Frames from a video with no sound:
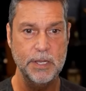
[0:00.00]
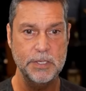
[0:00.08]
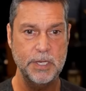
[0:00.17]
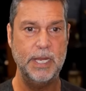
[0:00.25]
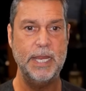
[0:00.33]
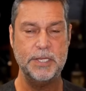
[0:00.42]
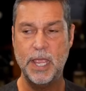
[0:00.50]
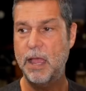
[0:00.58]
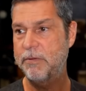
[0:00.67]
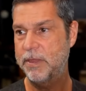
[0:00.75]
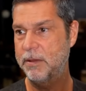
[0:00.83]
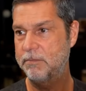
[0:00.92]
So let's
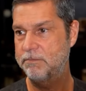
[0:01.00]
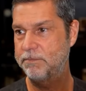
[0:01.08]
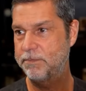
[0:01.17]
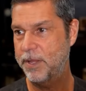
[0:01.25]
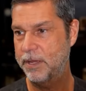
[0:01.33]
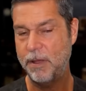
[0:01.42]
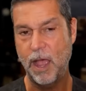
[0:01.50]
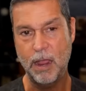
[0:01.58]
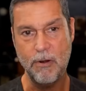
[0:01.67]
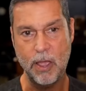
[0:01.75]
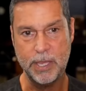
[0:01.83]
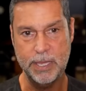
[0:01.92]
cover the the
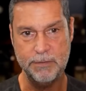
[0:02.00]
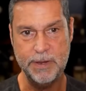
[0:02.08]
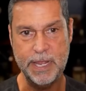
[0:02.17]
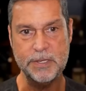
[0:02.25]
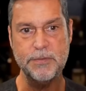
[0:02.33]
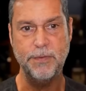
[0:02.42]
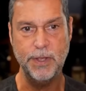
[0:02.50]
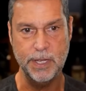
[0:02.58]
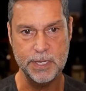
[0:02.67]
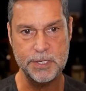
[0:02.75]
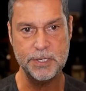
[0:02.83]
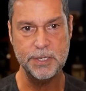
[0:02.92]
hierarchy of needs
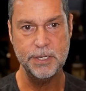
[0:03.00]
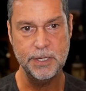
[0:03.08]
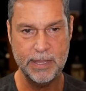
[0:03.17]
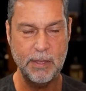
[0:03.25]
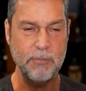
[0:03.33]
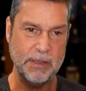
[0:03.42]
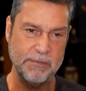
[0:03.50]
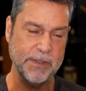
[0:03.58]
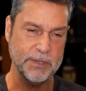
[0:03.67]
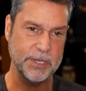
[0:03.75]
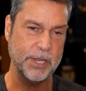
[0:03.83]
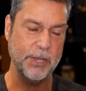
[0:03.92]
first, and then we can
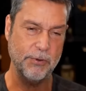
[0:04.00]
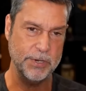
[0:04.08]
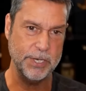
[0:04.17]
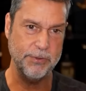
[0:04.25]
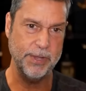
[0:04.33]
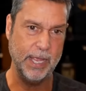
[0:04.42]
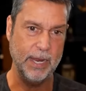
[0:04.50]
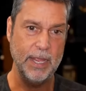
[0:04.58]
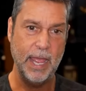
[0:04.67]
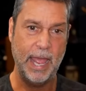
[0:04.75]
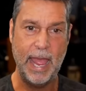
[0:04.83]
feel secure in doing it.